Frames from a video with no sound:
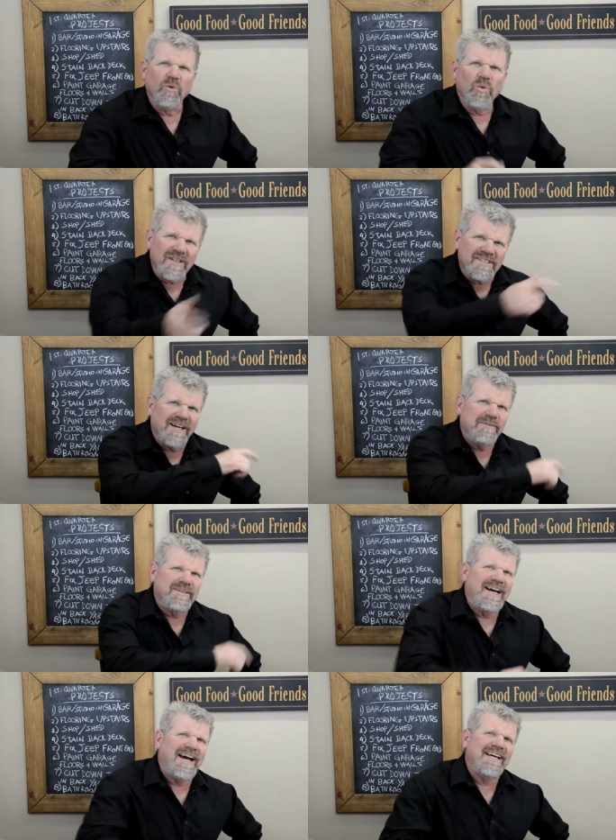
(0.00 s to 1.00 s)
What's up
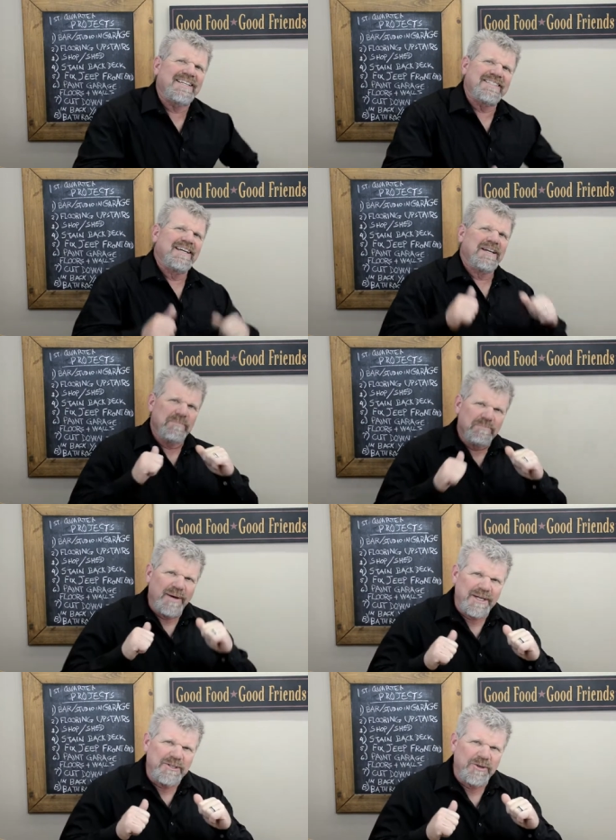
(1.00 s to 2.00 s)
guys,
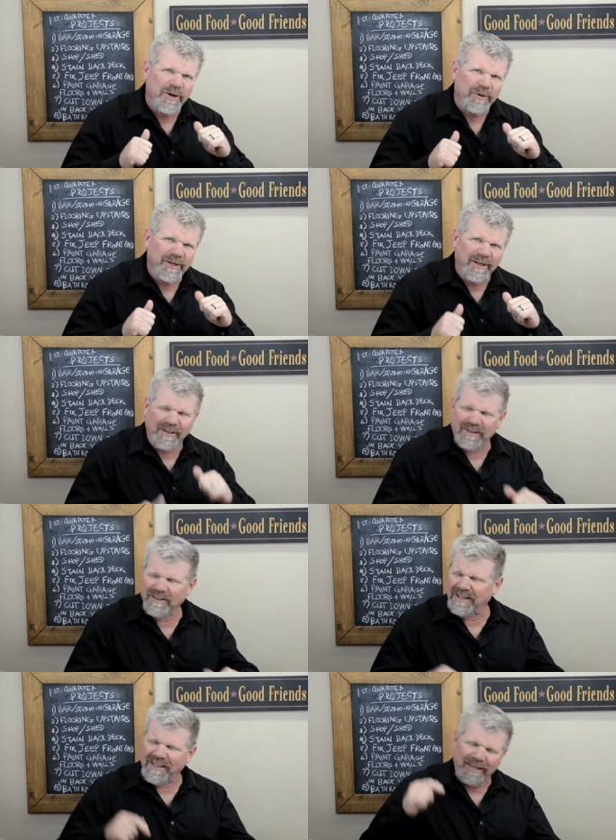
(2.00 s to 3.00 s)
Pedro here,
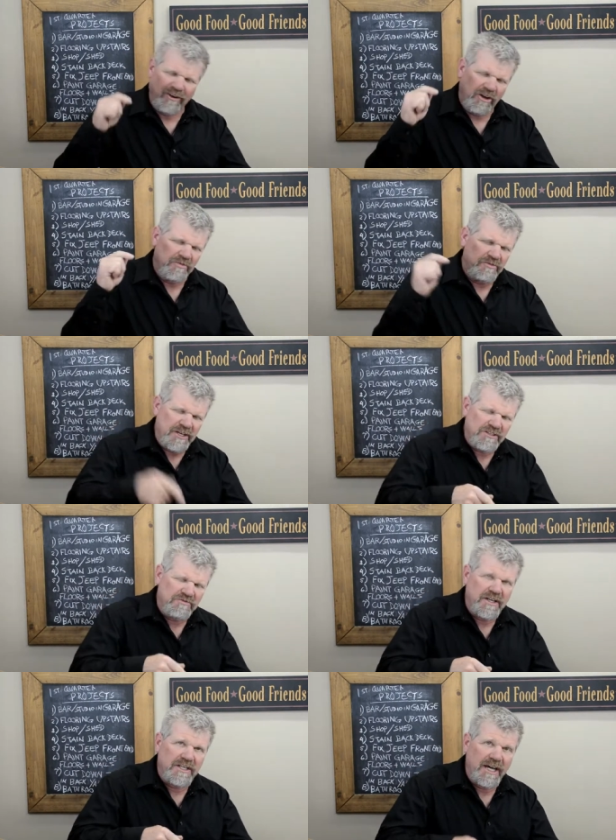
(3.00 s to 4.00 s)
and on this
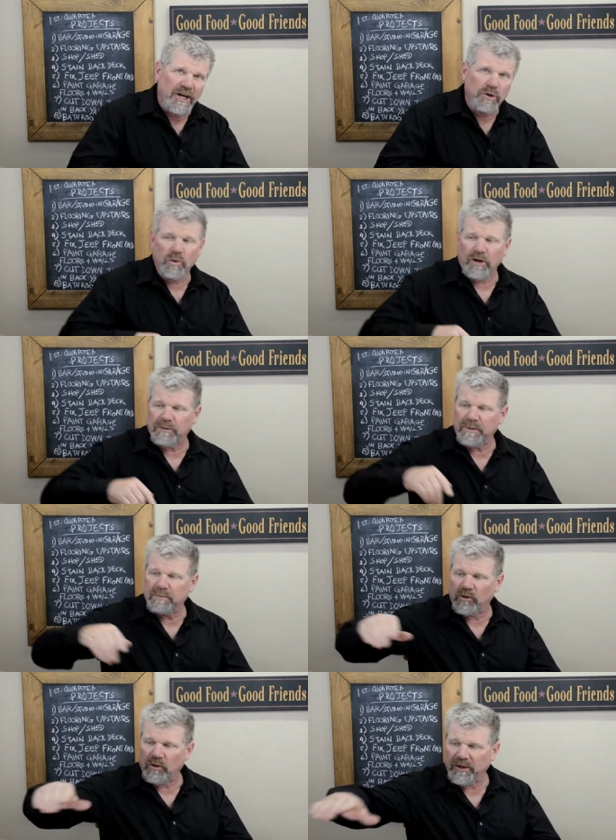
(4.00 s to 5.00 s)
video we're going to be
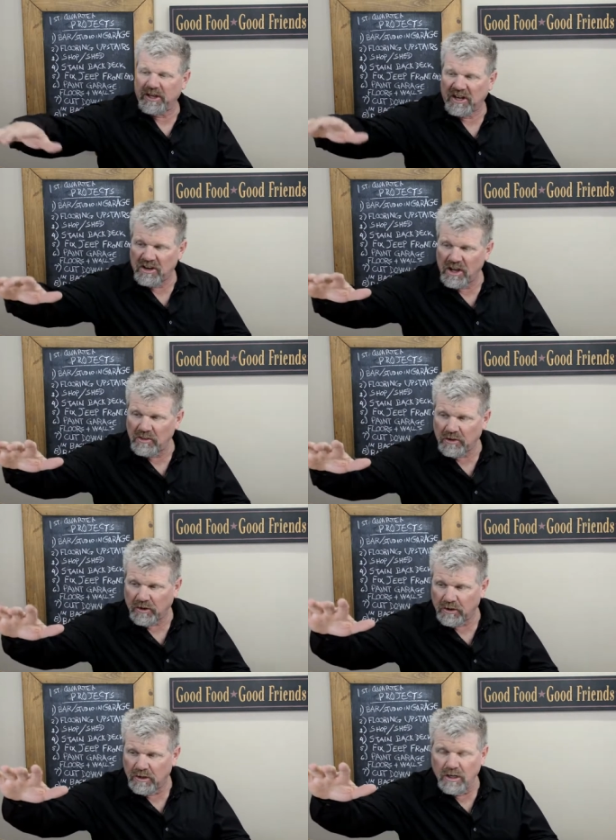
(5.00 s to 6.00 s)
brewing
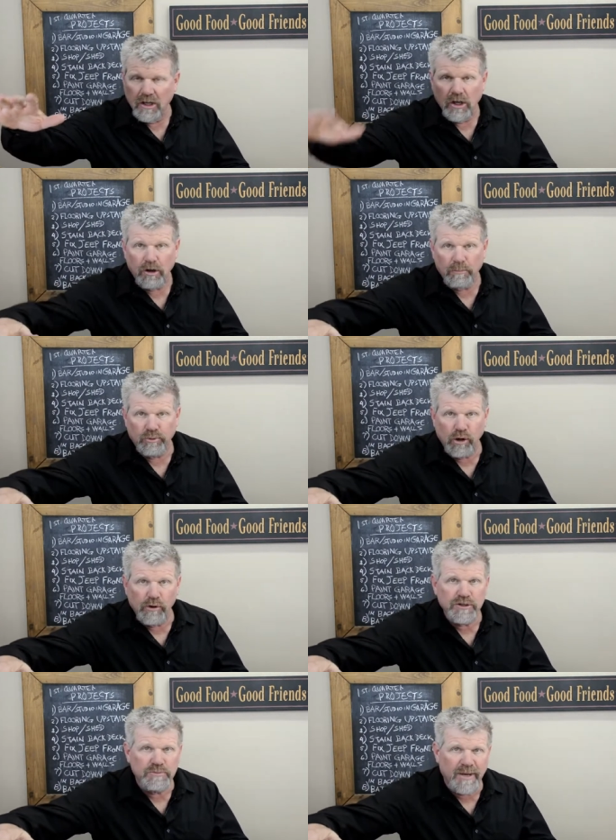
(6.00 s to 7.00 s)
another
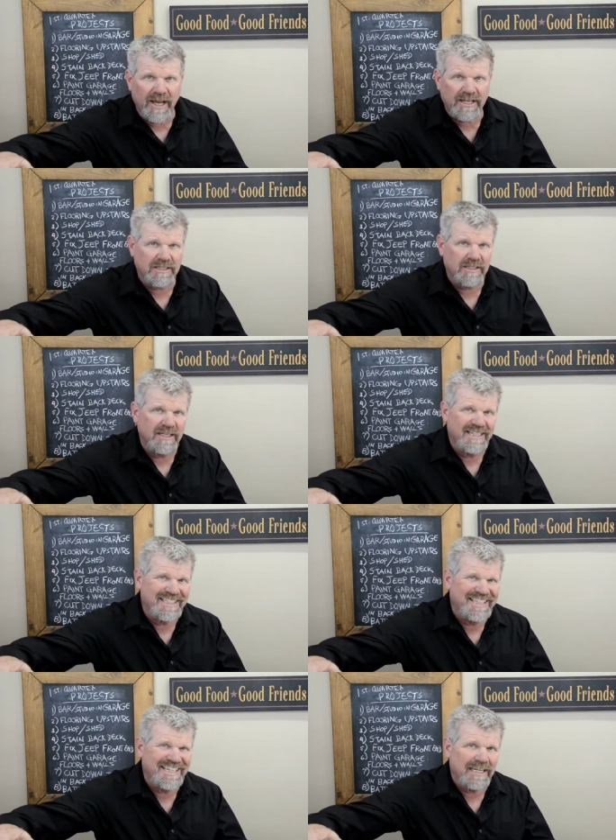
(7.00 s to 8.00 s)
Brewer's Best
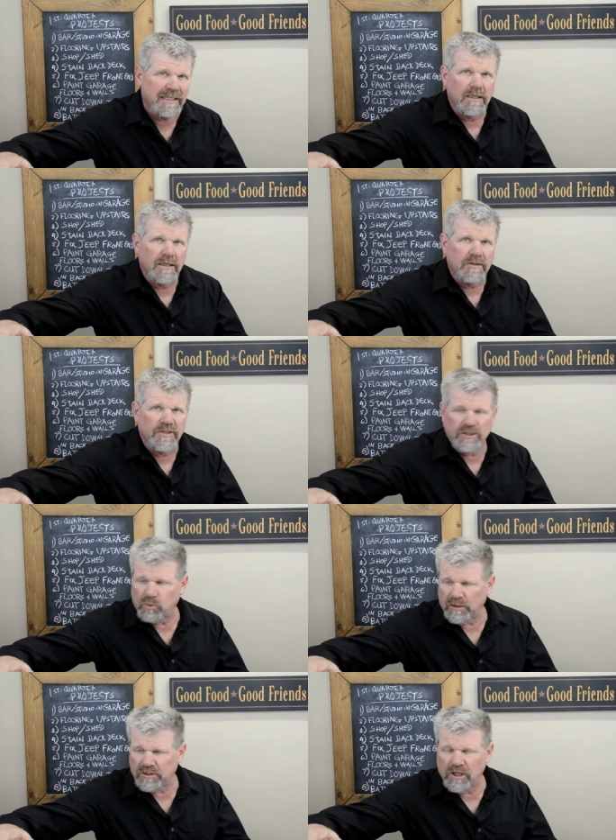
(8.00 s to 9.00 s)
kit. This
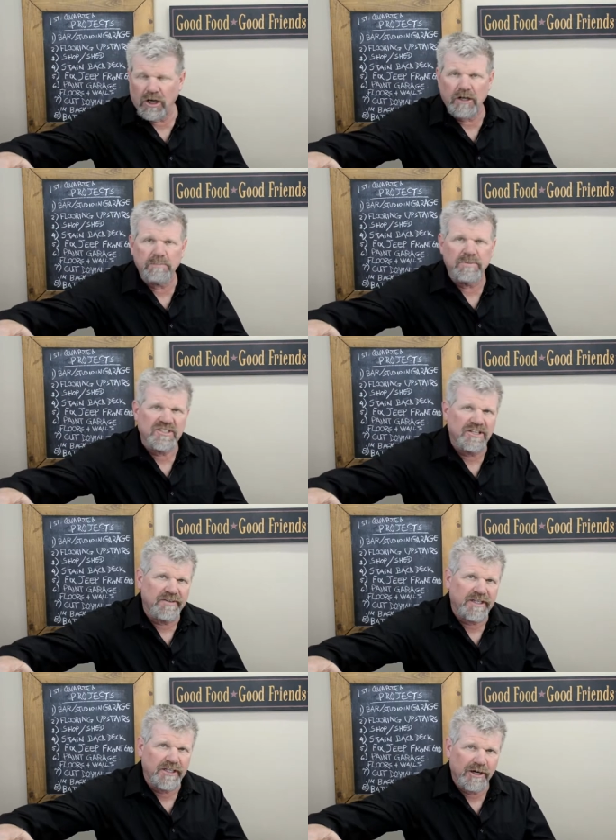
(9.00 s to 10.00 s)
one's called
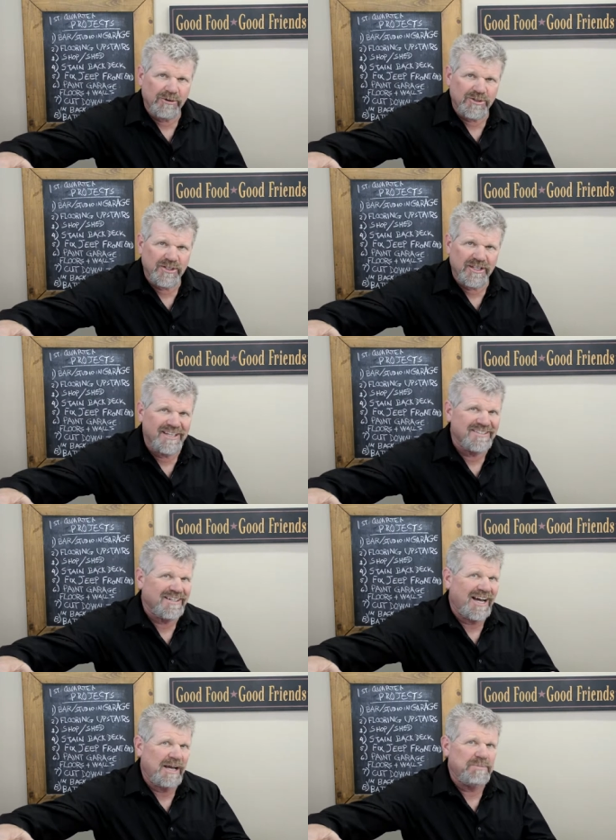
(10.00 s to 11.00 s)
Pacific Coast. It's
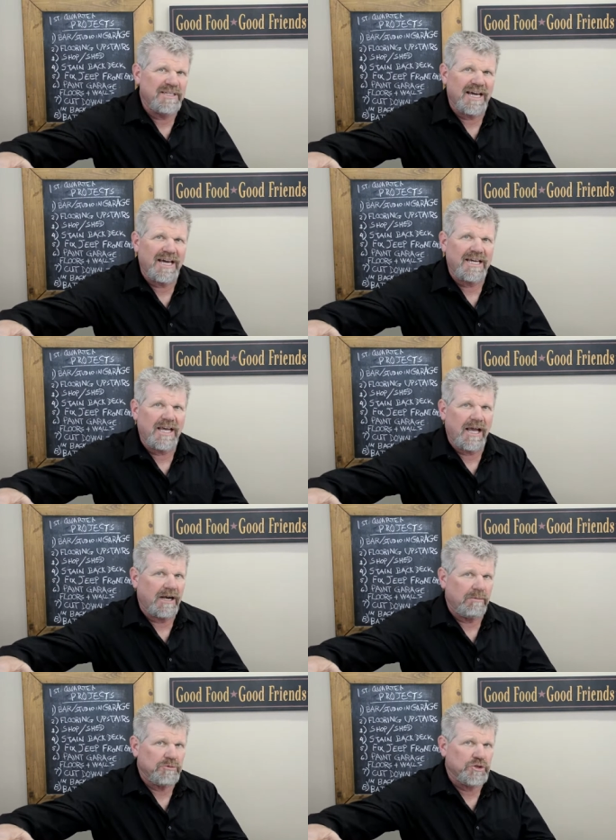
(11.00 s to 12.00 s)
an I P A
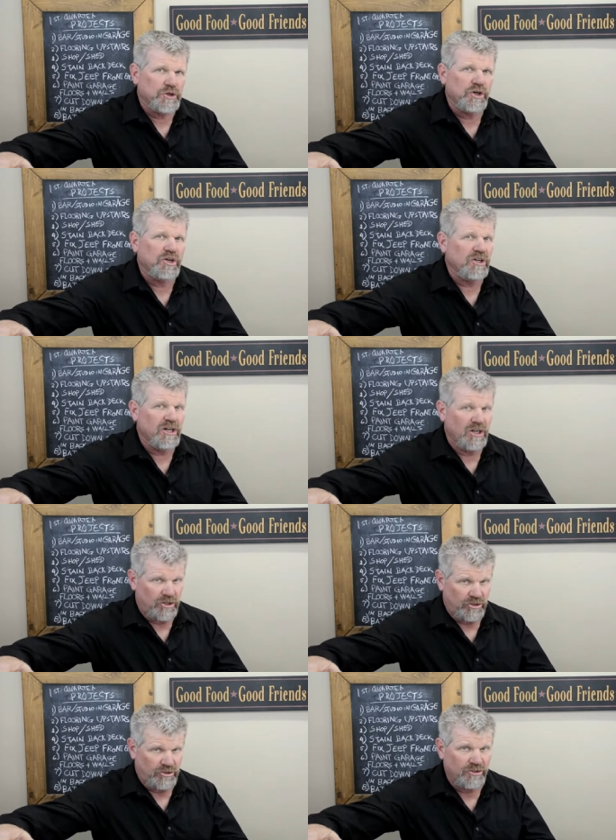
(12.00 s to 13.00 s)
and I'm sure
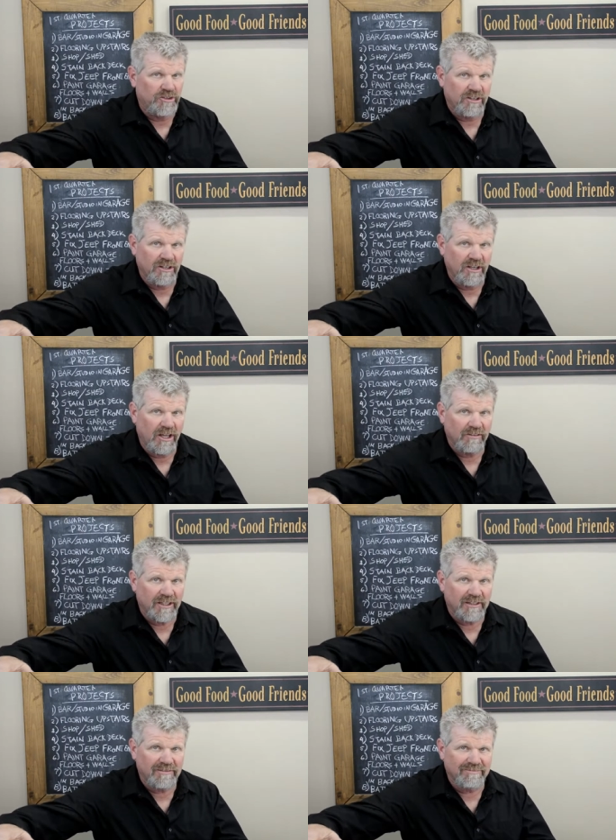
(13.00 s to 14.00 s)
you're going to love it.